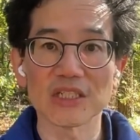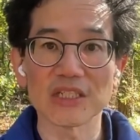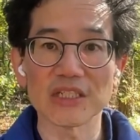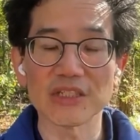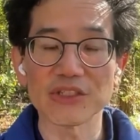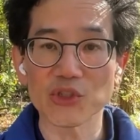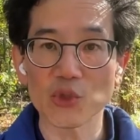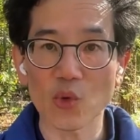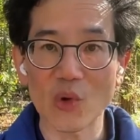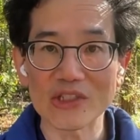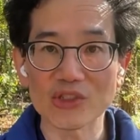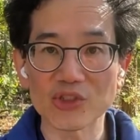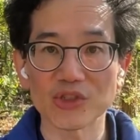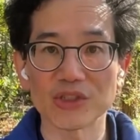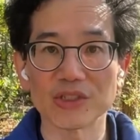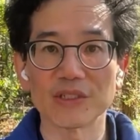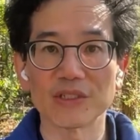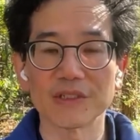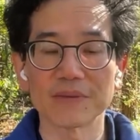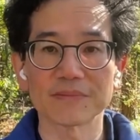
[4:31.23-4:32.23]
is questioned.
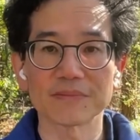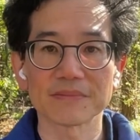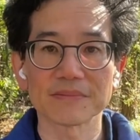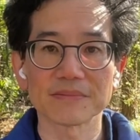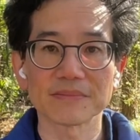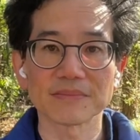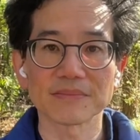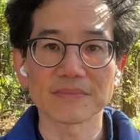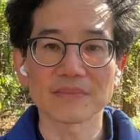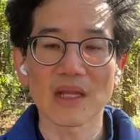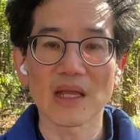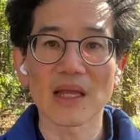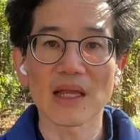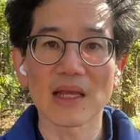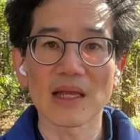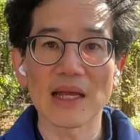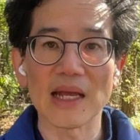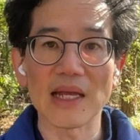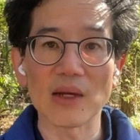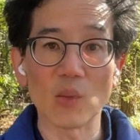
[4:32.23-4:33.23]

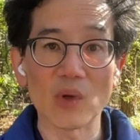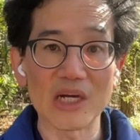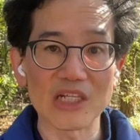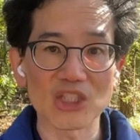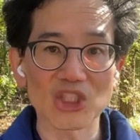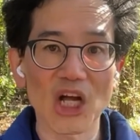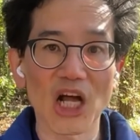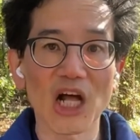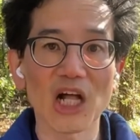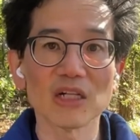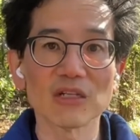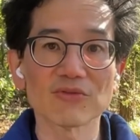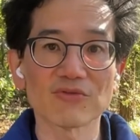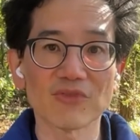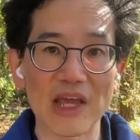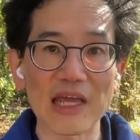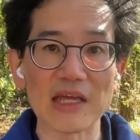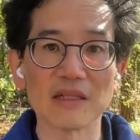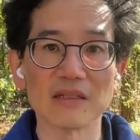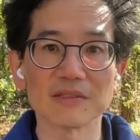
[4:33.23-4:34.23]
And when a child
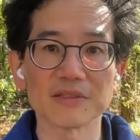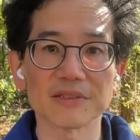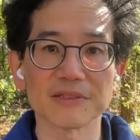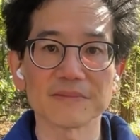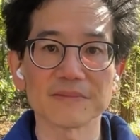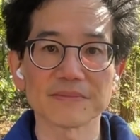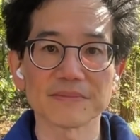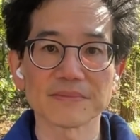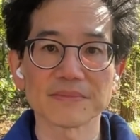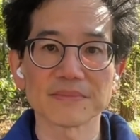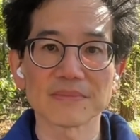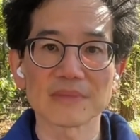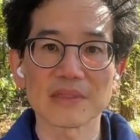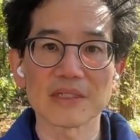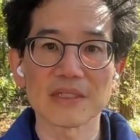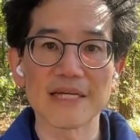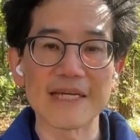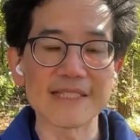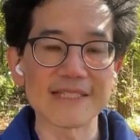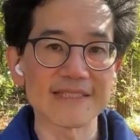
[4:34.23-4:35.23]
fails,
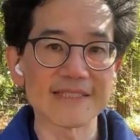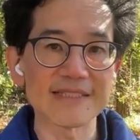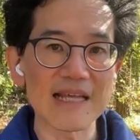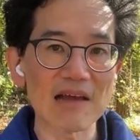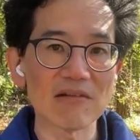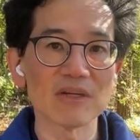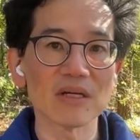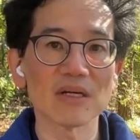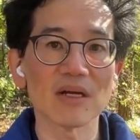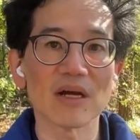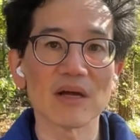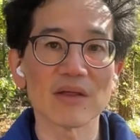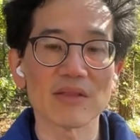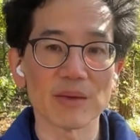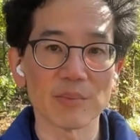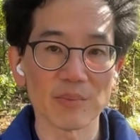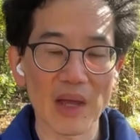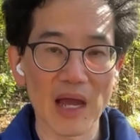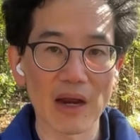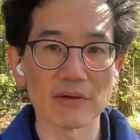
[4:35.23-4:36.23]
it's never the
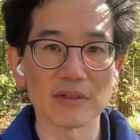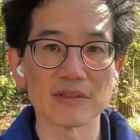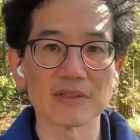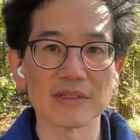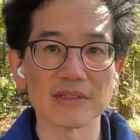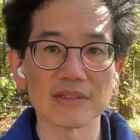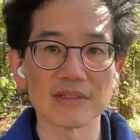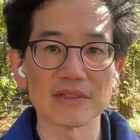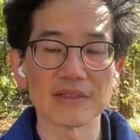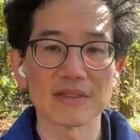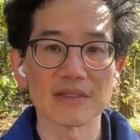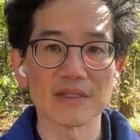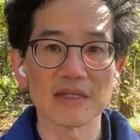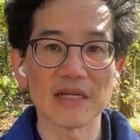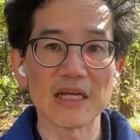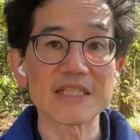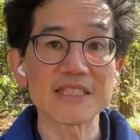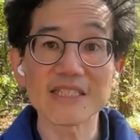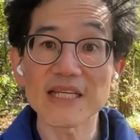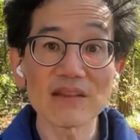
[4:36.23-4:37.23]
parenting.
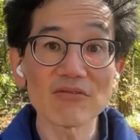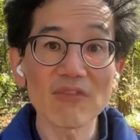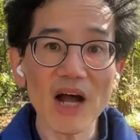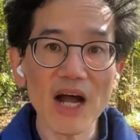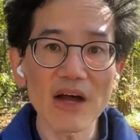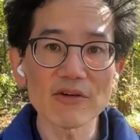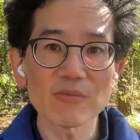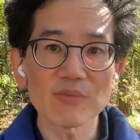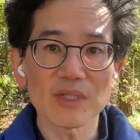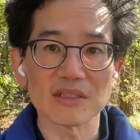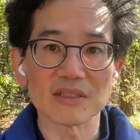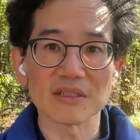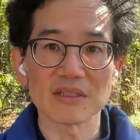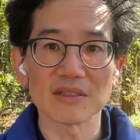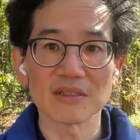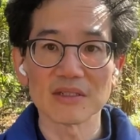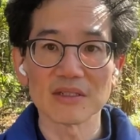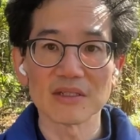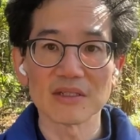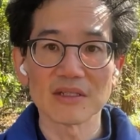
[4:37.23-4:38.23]
It's the environment.
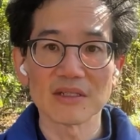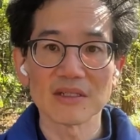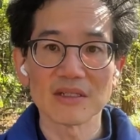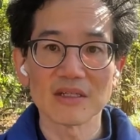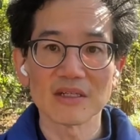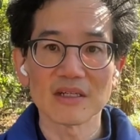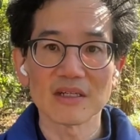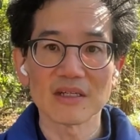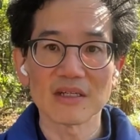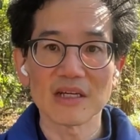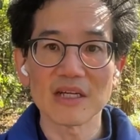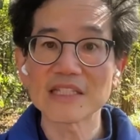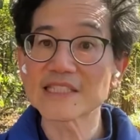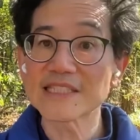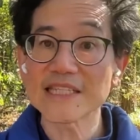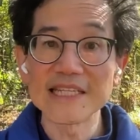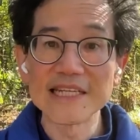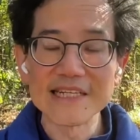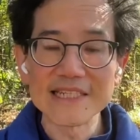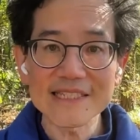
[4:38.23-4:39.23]
It's the
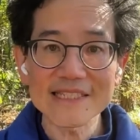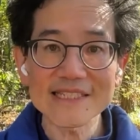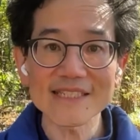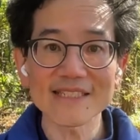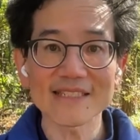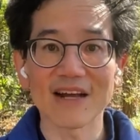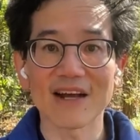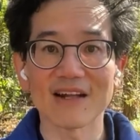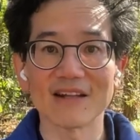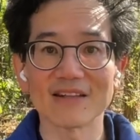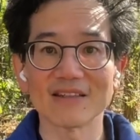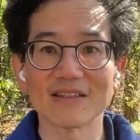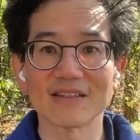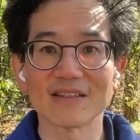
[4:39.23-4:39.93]
learning style.